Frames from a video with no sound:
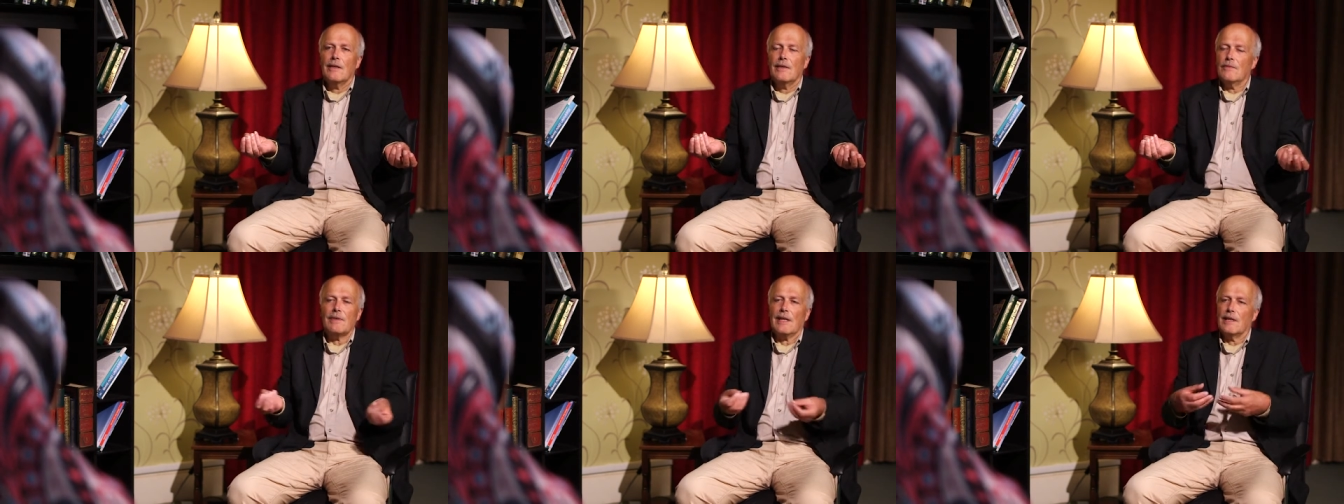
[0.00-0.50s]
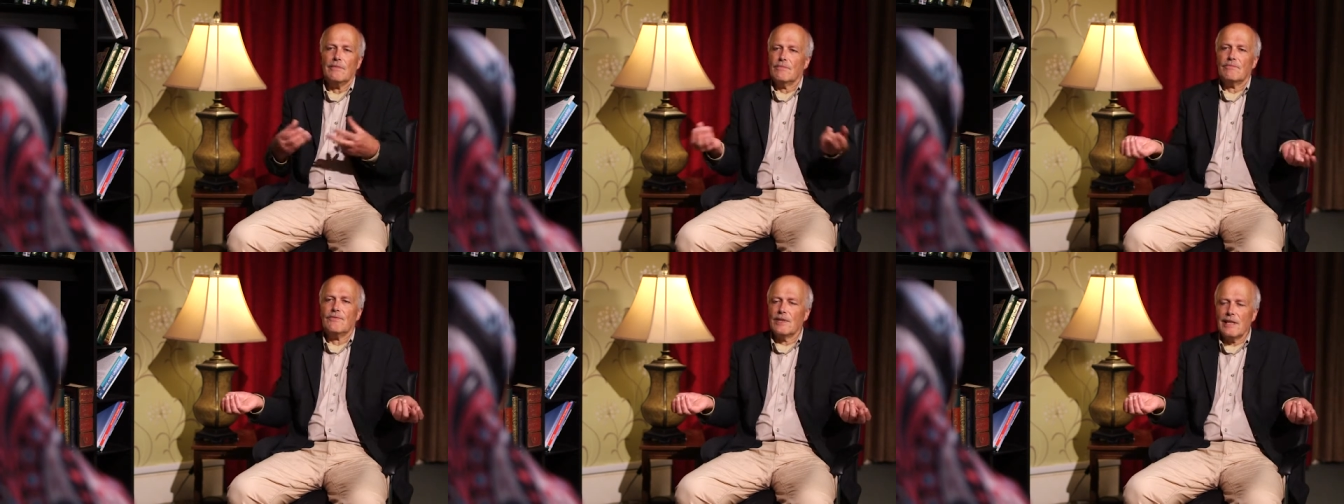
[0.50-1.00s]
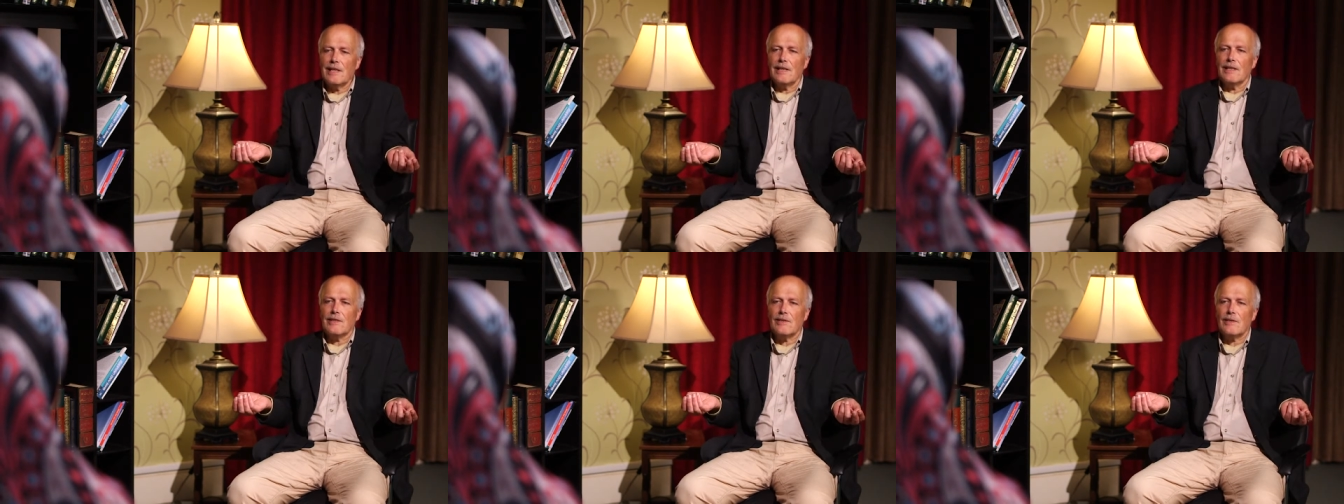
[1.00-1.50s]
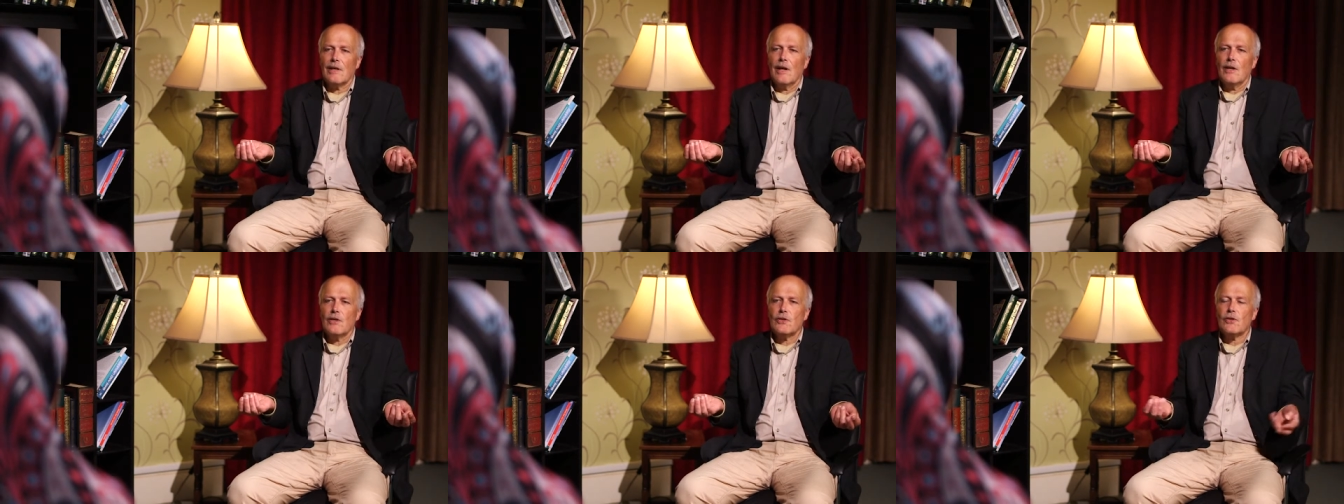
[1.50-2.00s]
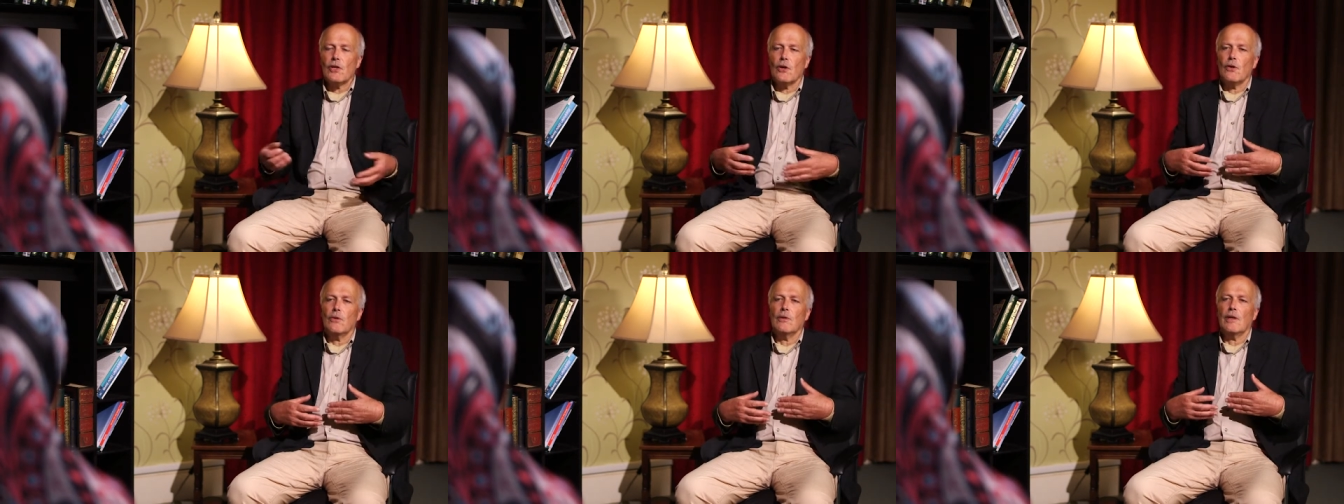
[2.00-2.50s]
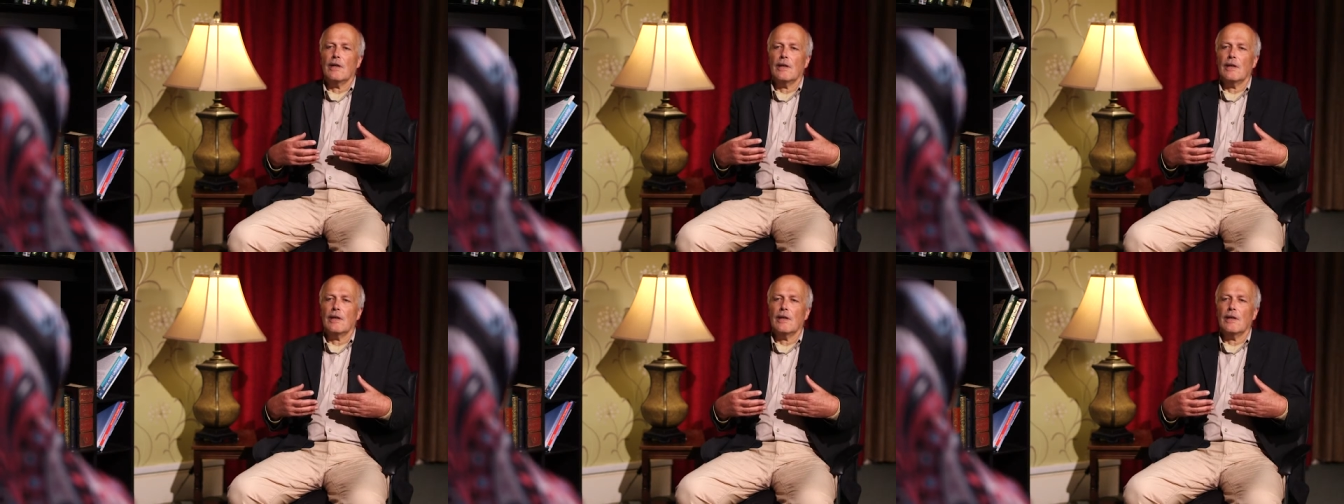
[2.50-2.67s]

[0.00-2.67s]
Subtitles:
They've done it for years. So